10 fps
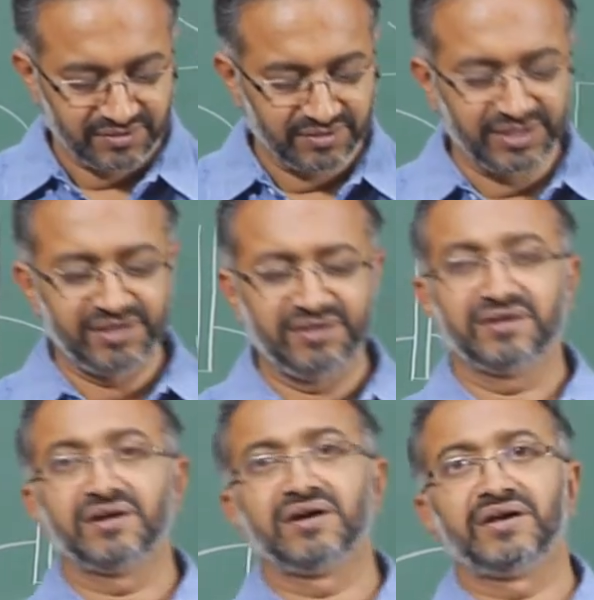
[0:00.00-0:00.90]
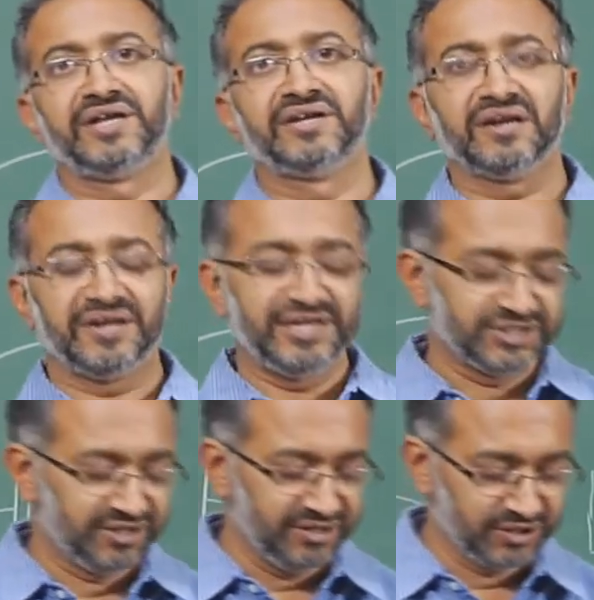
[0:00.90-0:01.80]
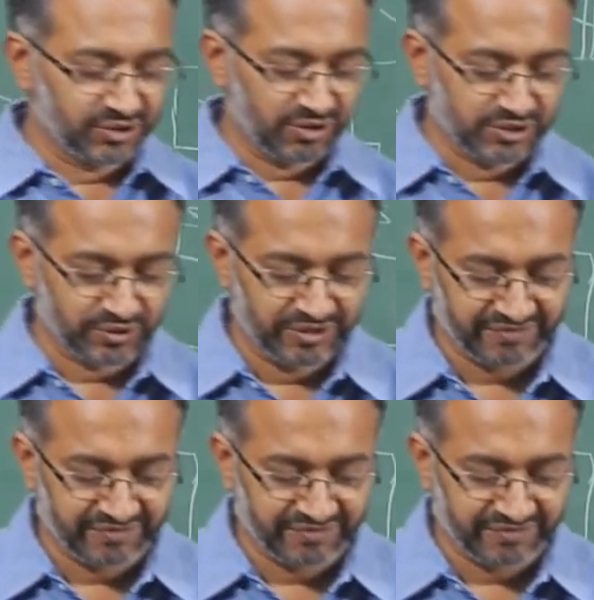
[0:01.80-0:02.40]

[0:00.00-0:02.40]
the inner region is also in